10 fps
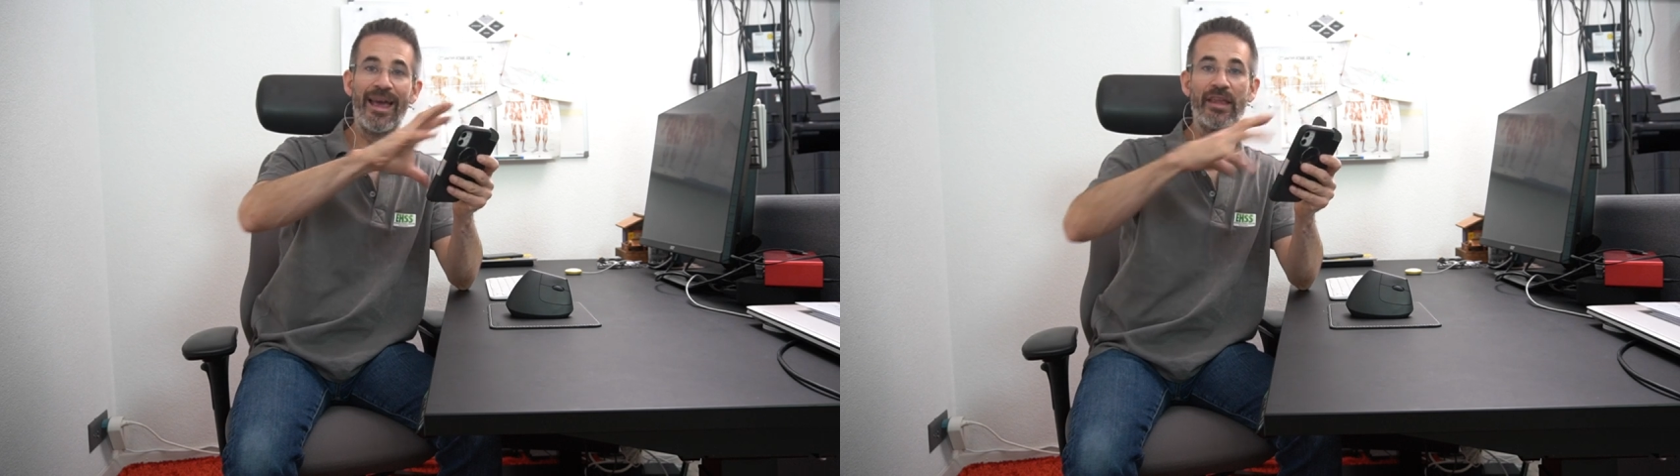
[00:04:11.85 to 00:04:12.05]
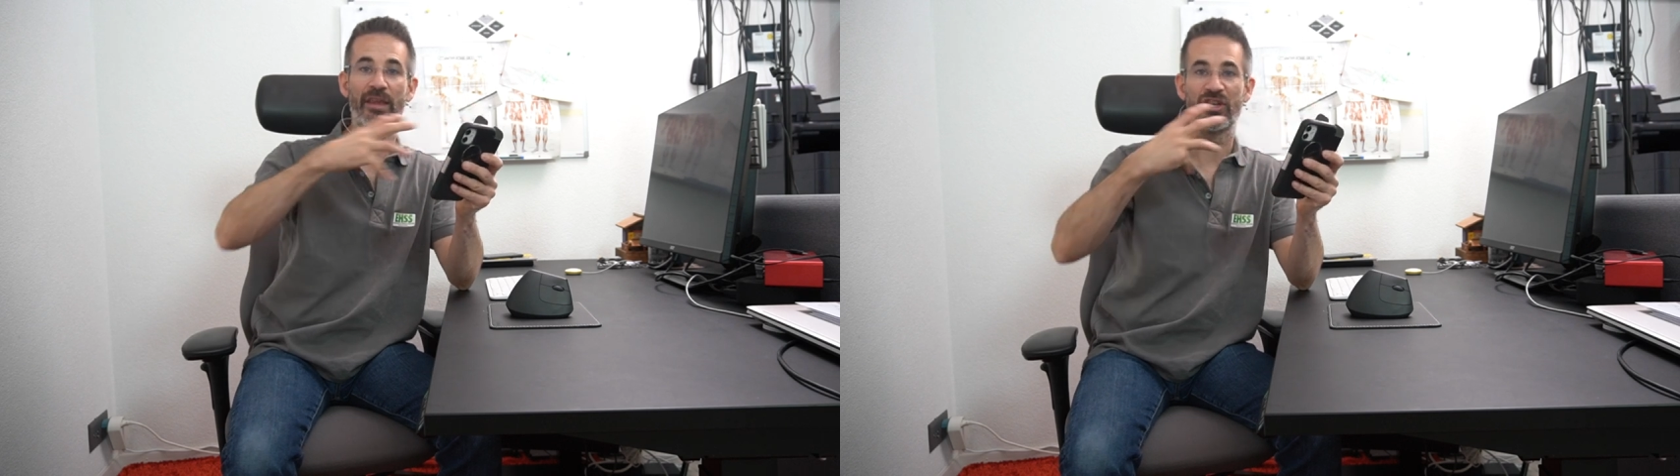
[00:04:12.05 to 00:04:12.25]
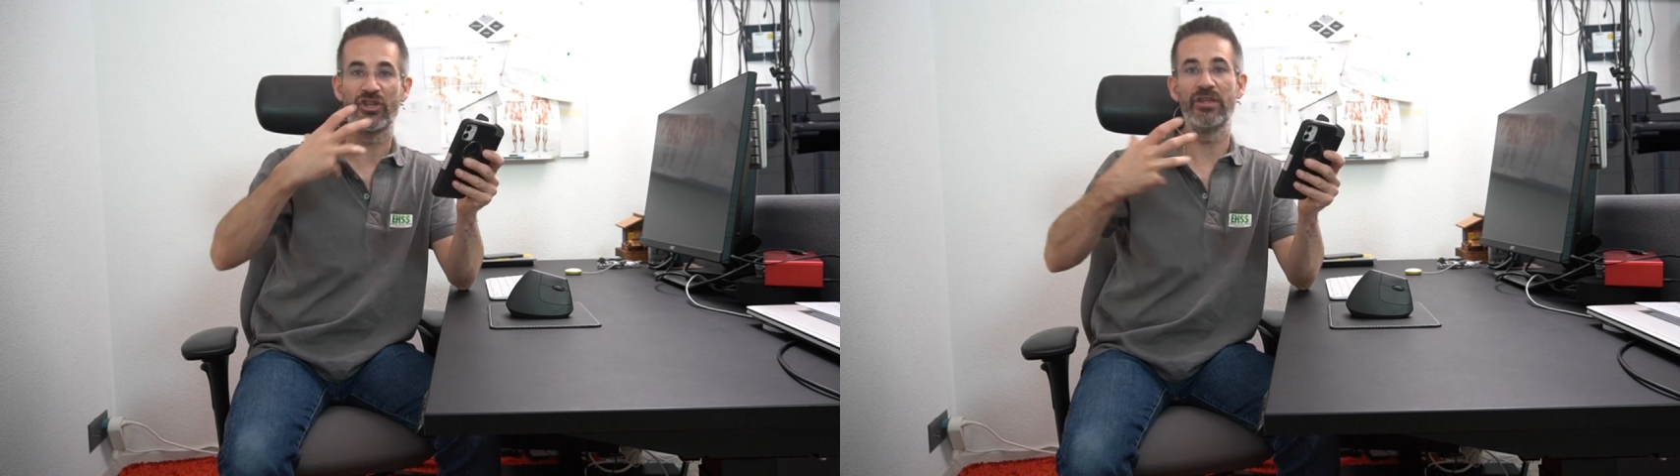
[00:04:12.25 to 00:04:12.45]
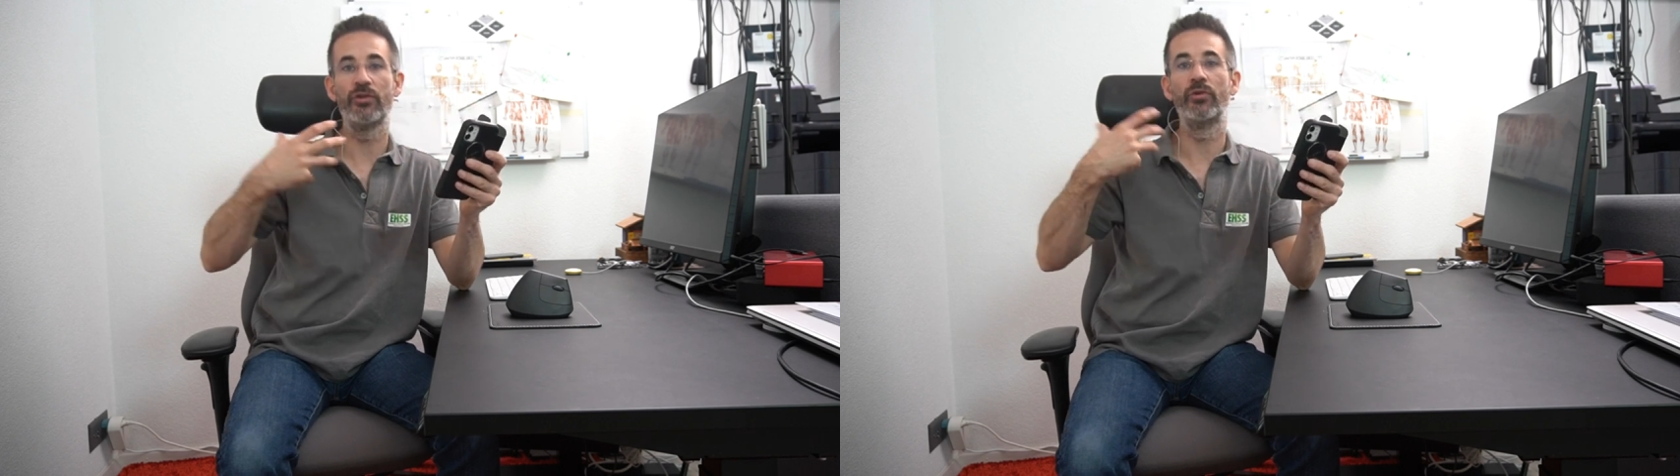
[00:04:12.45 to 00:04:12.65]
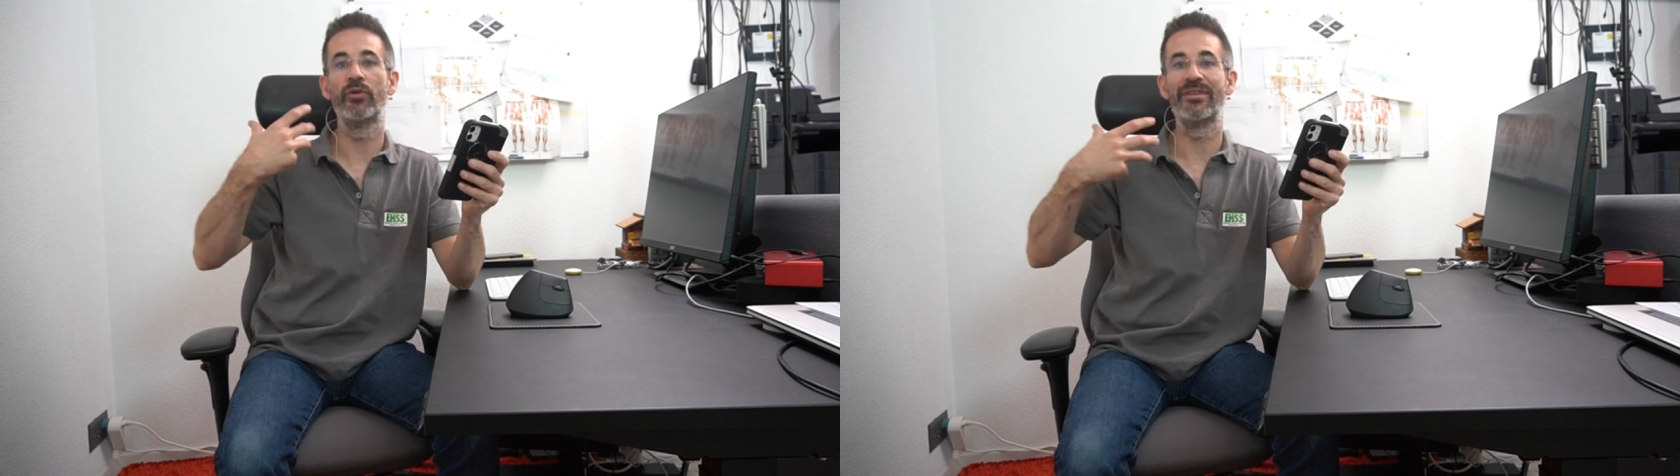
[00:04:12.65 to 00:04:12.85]
and actually
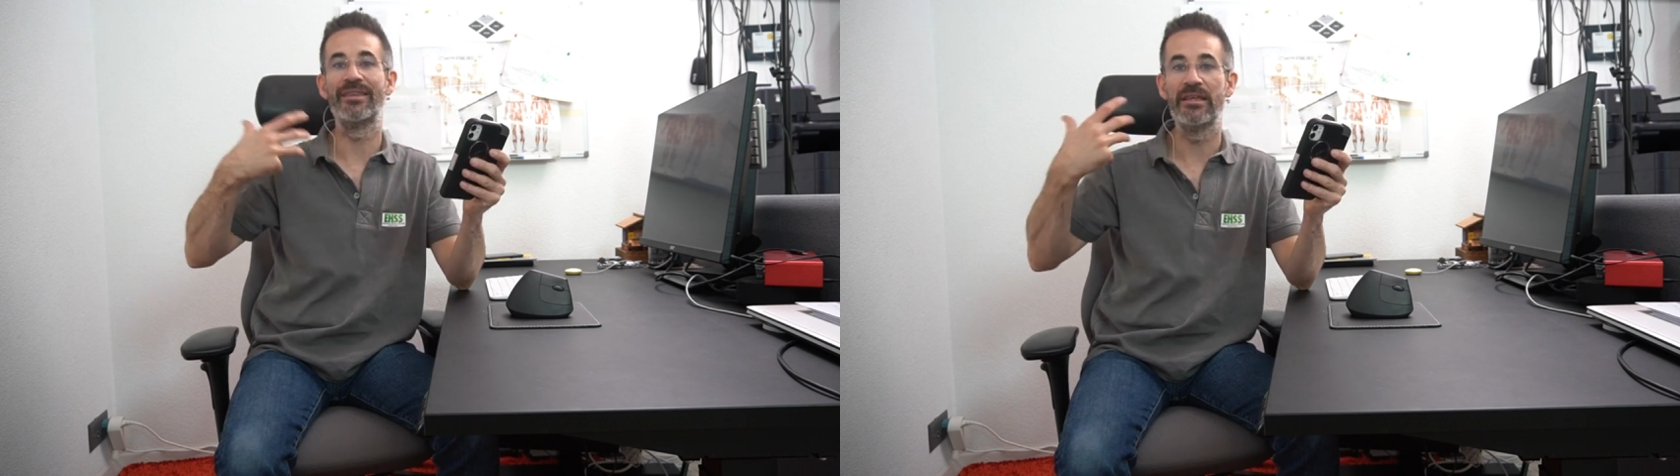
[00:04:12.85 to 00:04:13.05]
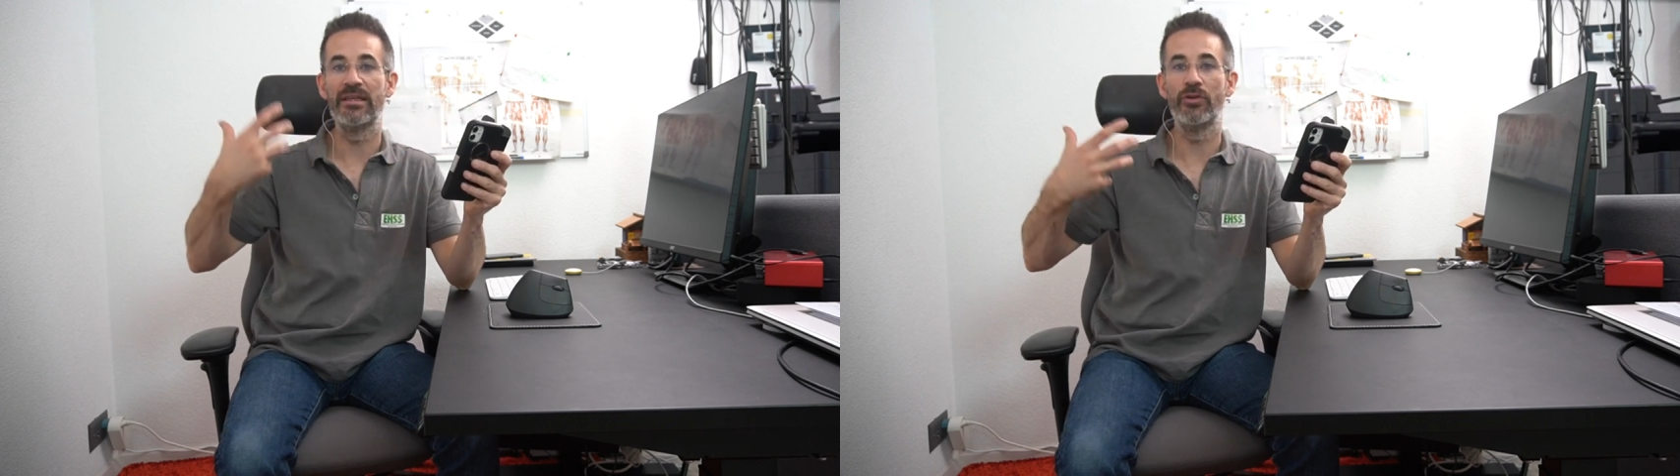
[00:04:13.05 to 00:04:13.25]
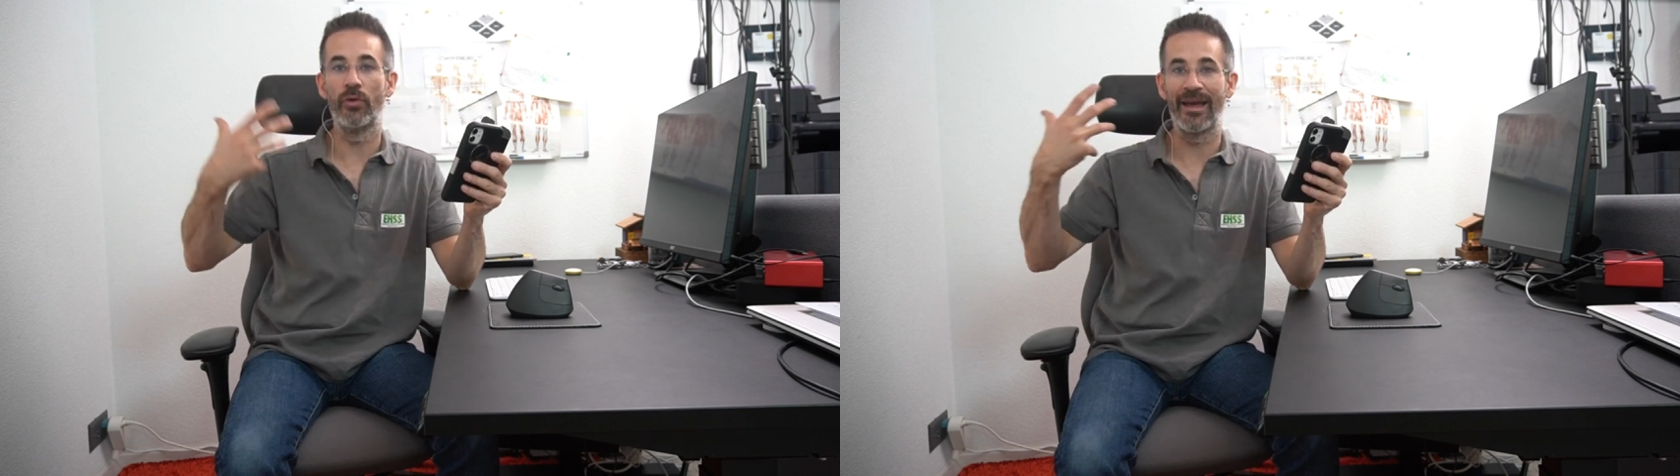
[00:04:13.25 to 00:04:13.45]
you don't need your